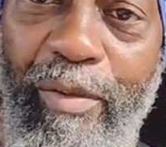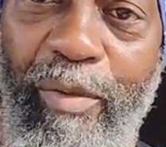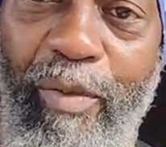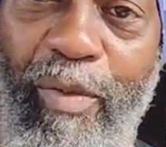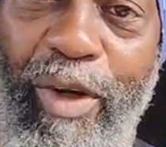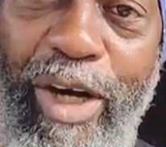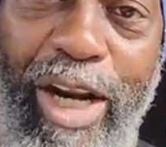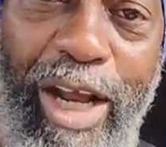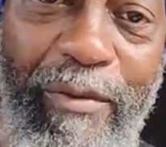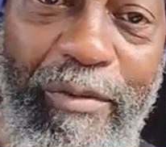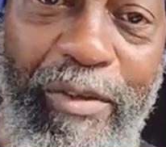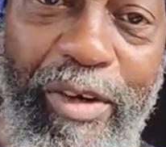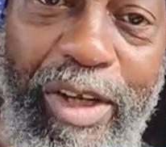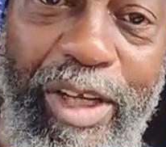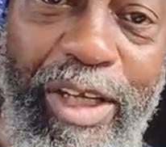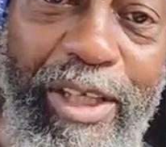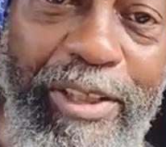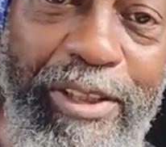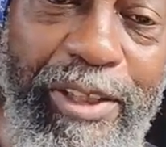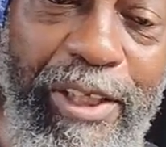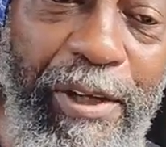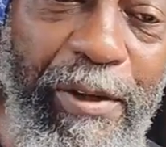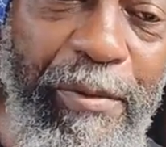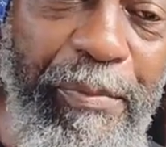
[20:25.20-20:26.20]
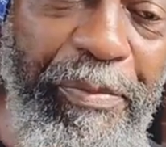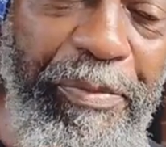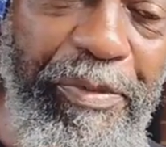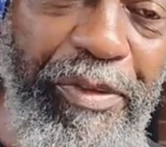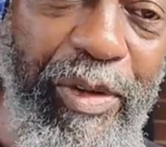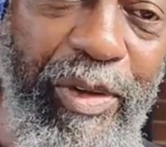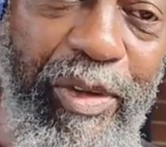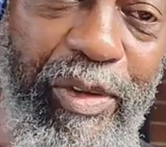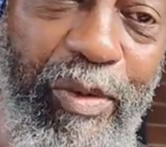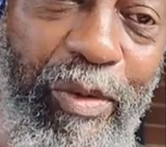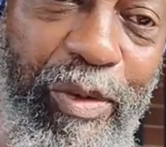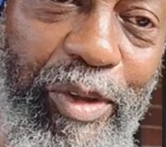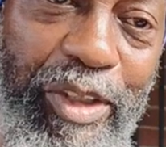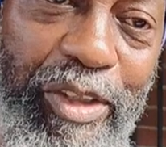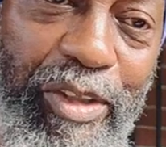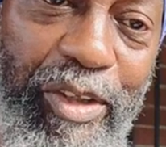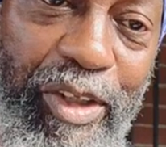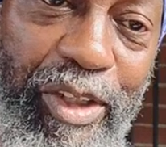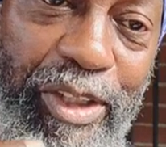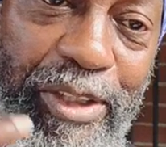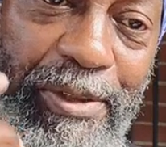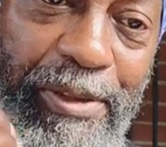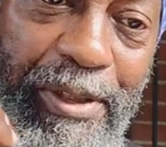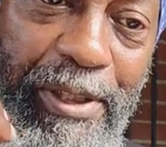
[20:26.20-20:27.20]
whatever it is. So it's always
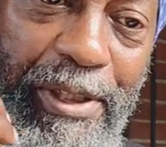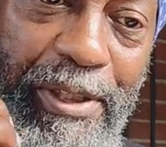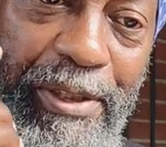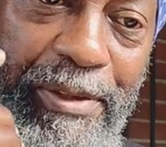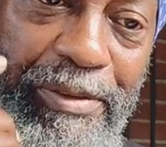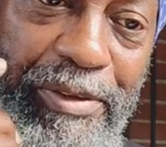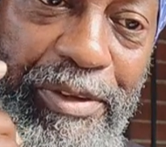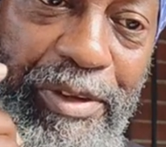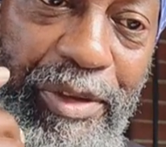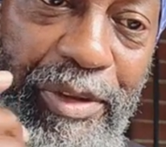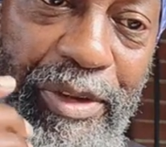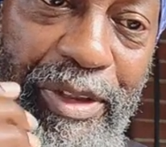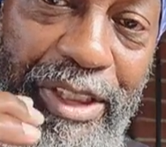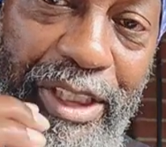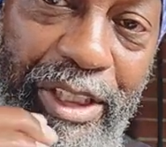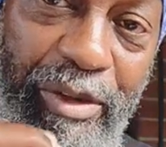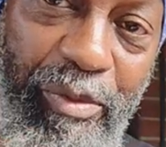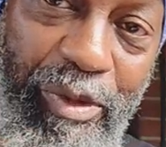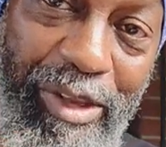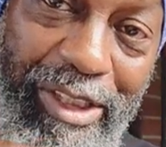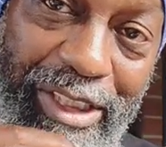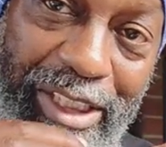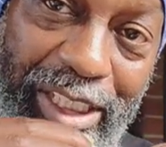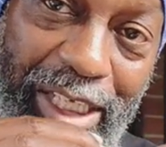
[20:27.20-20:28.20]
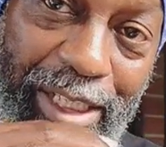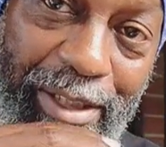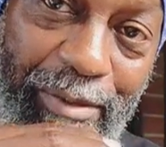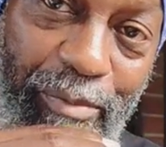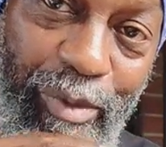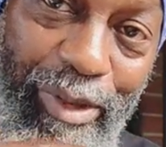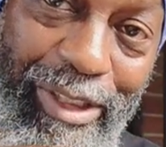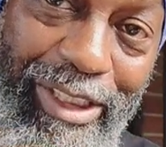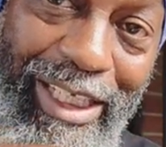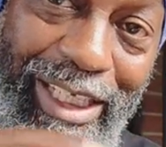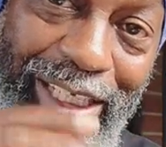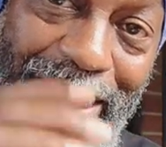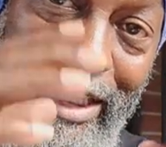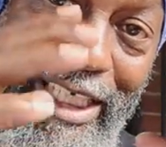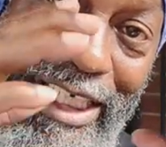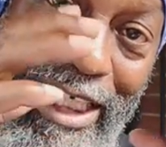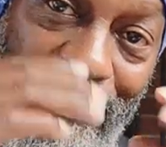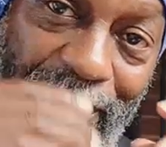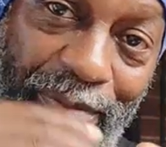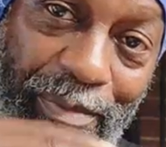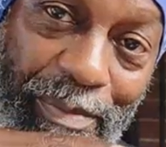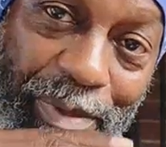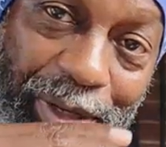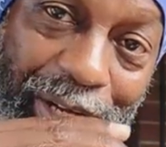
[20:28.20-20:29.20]
good to see what they're, what they're
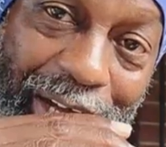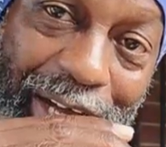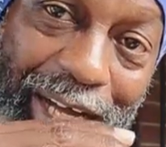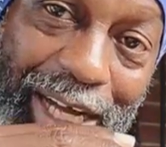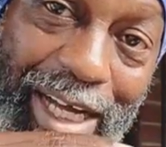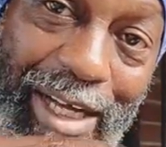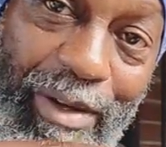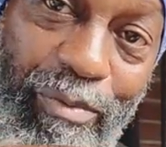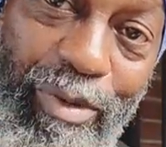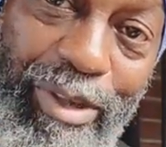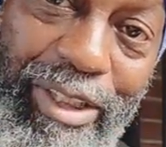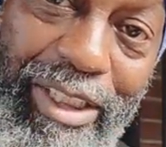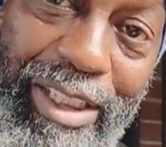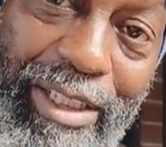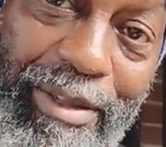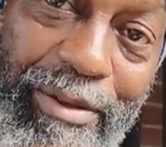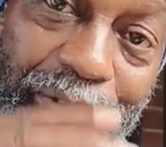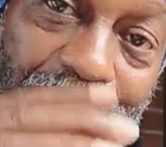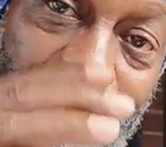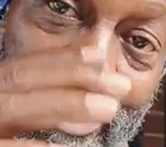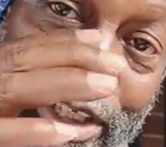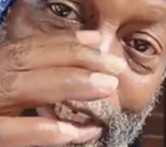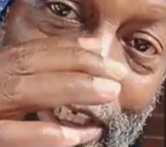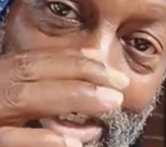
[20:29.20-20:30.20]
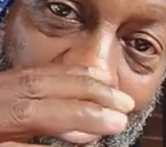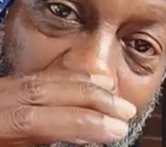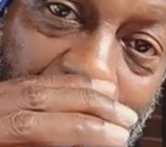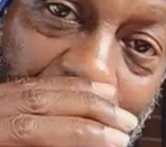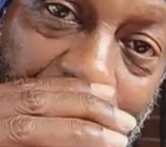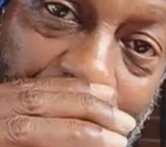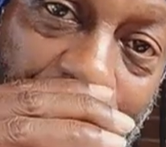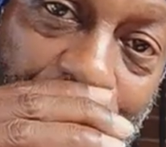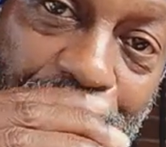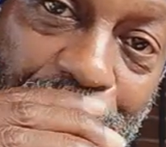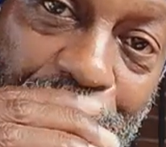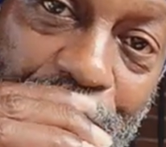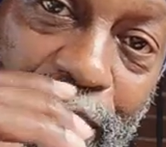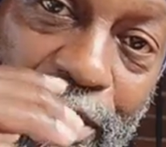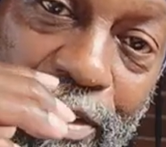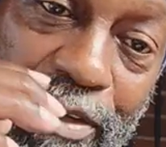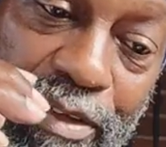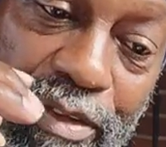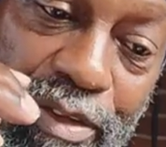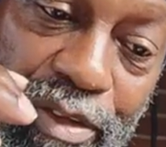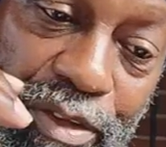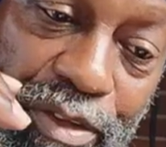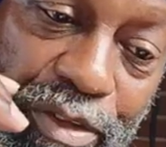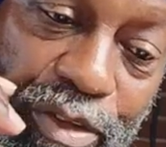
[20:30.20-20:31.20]
leaving behind, what they're uh,
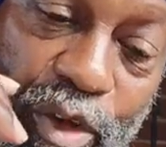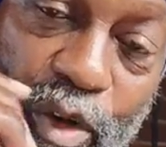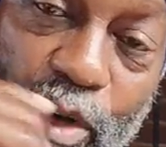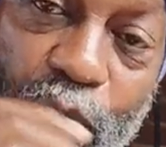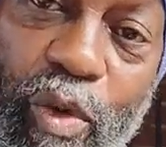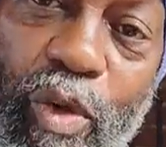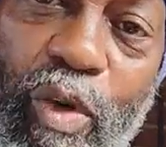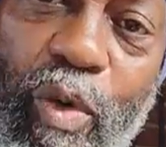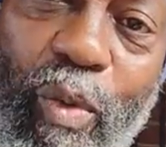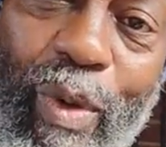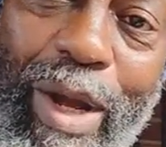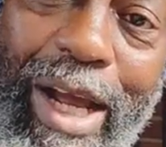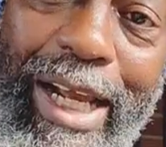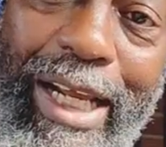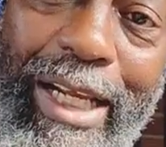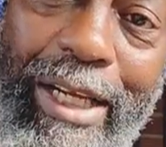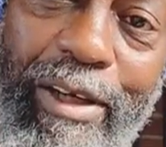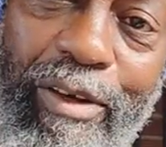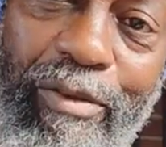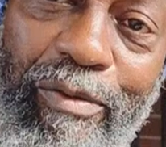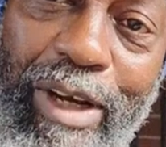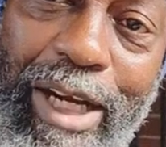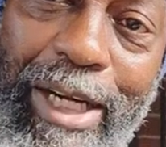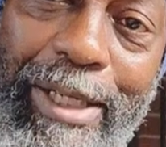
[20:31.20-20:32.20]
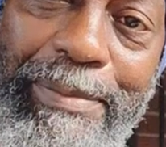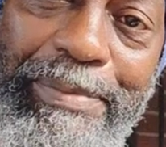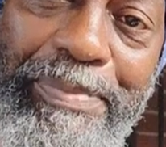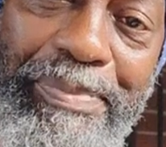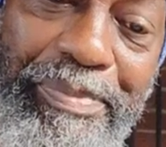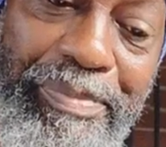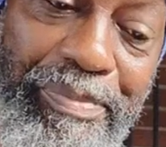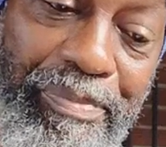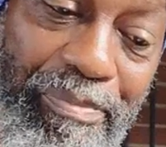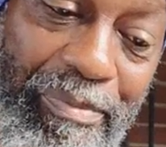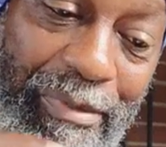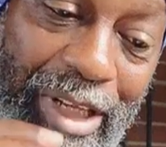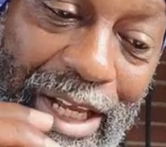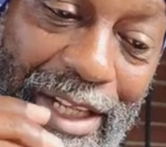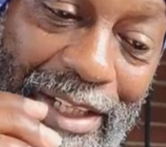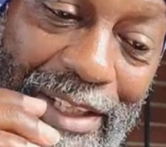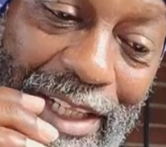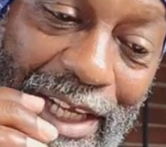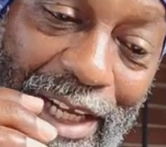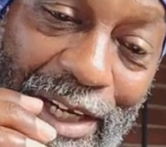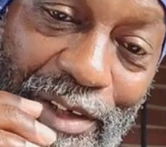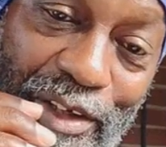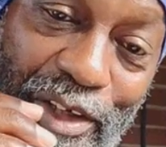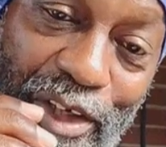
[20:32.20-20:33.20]
throwing away, right? And
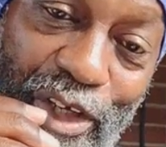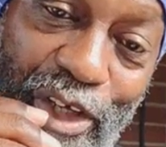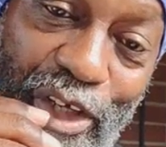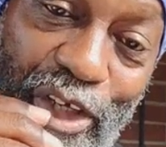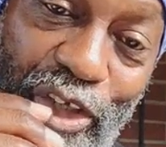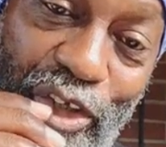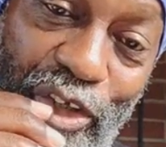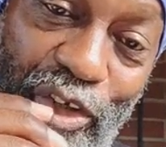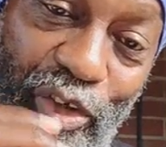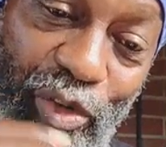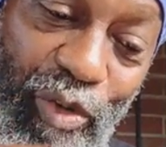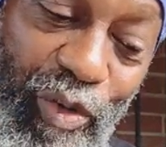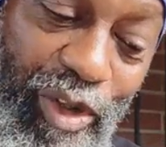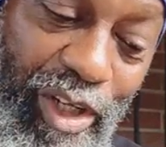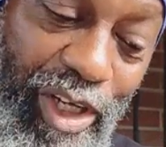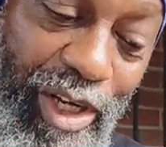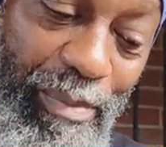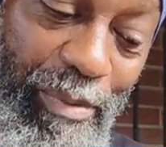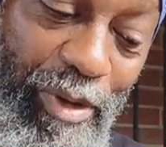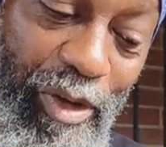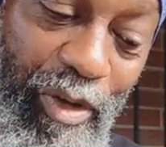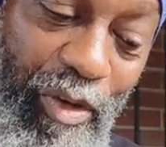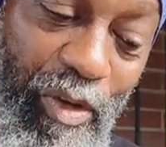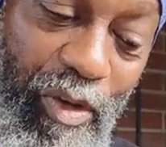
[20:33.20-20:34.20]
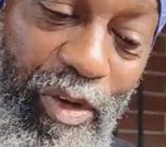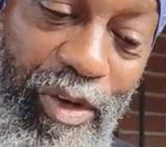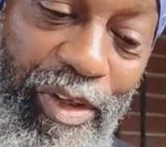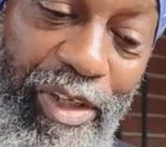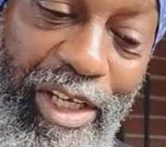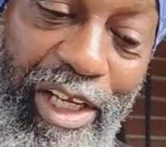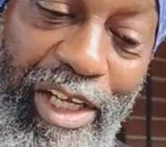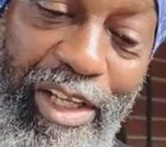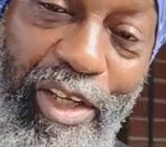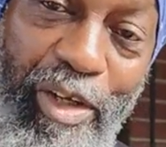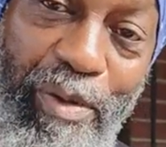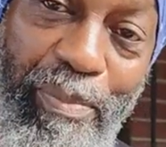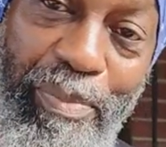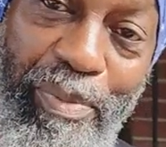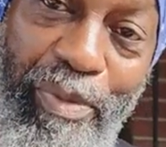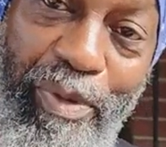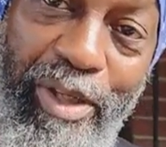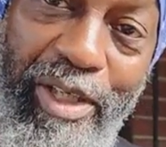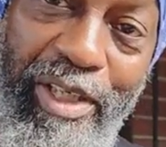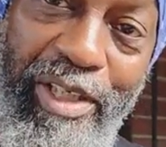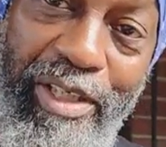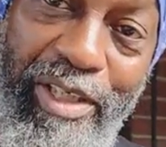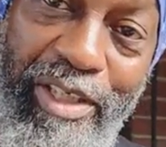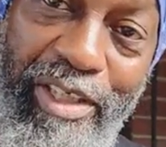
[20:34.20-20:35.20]
then you come along and you
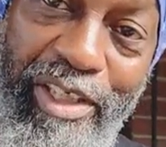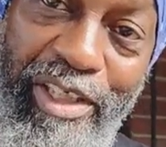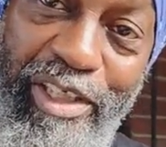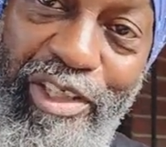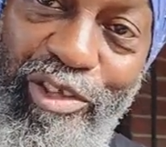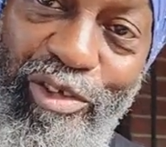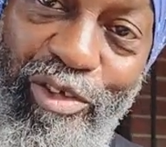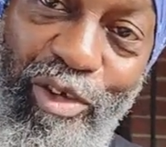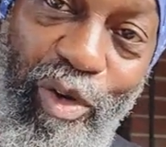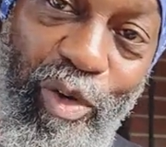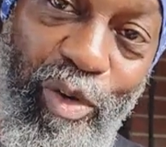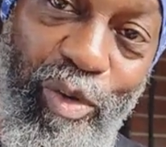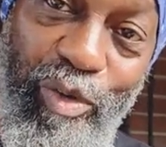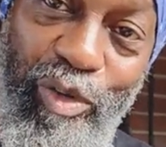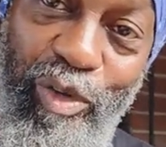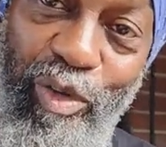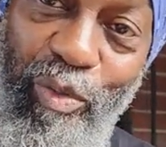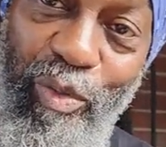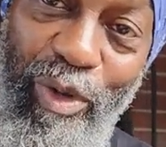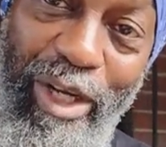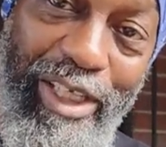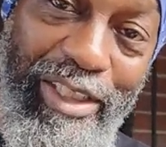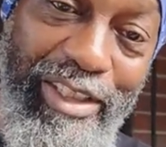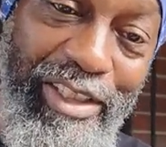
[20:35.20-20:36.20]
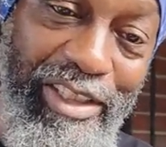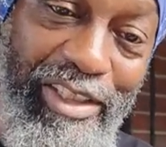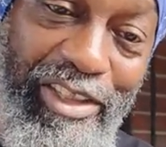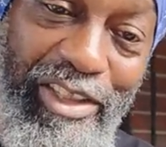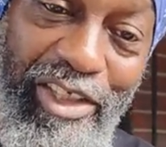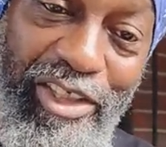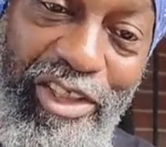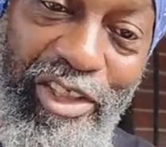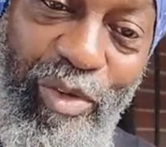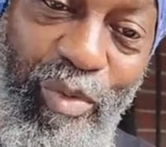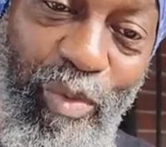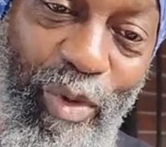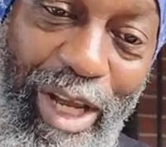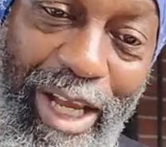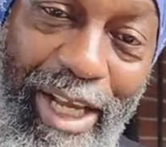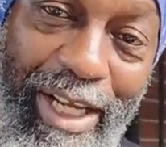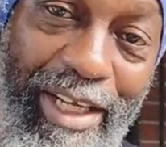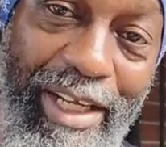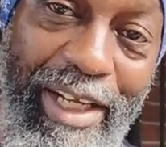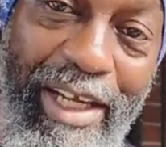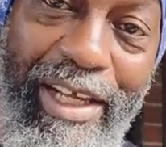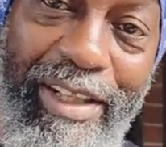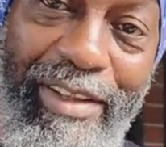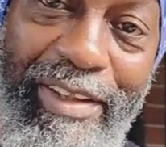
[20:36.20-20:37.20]
put these throws away in such a way
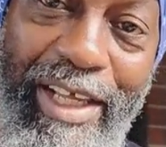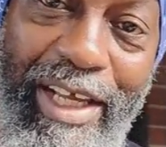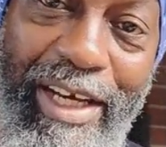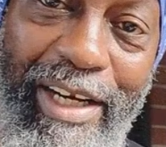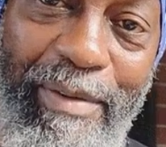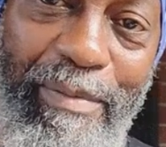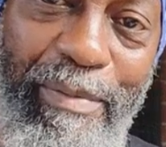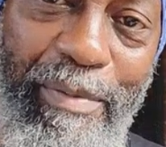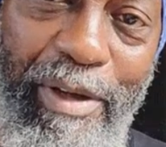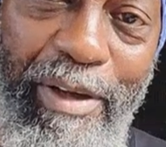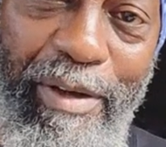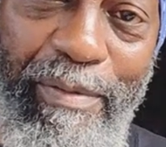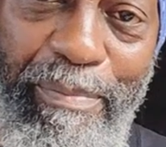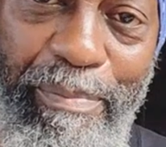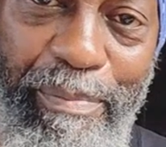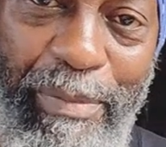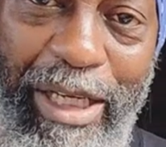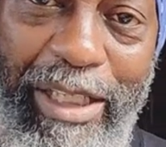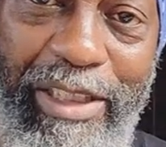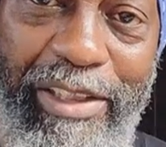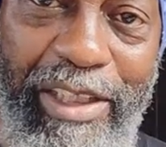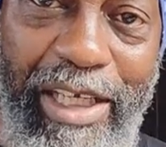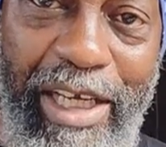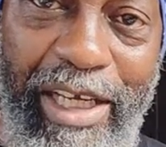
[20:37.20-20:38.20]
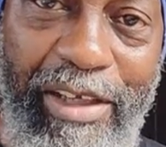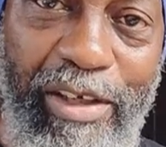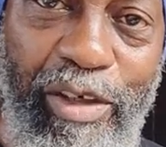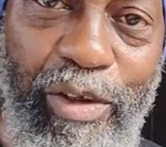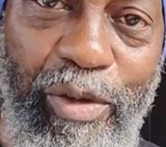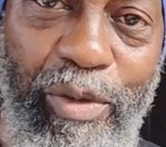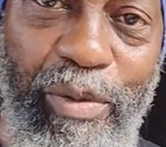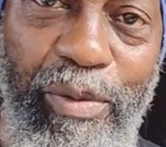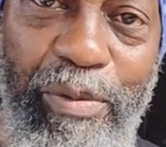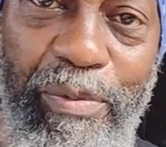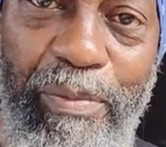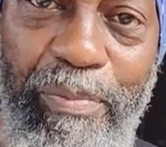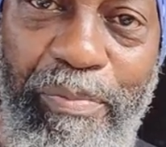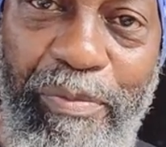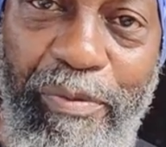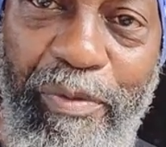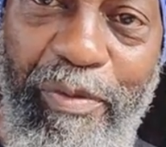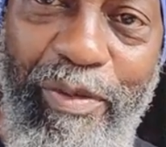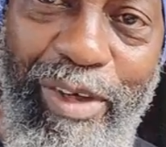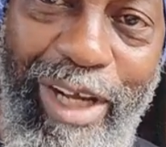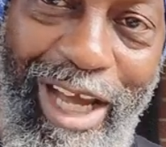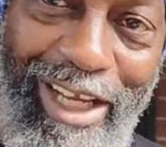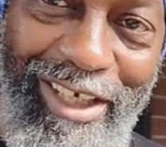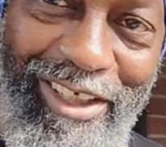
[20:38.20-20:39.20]
that it, it makes a new
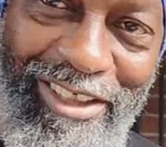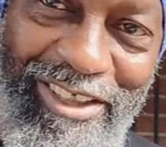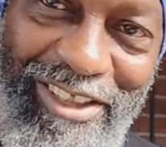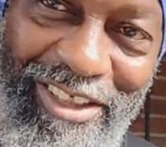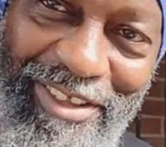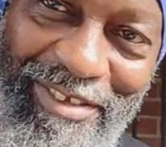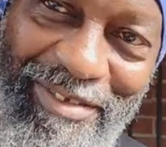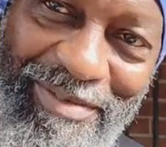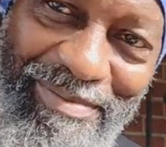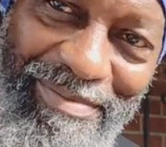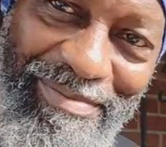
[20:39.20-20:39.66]
reality.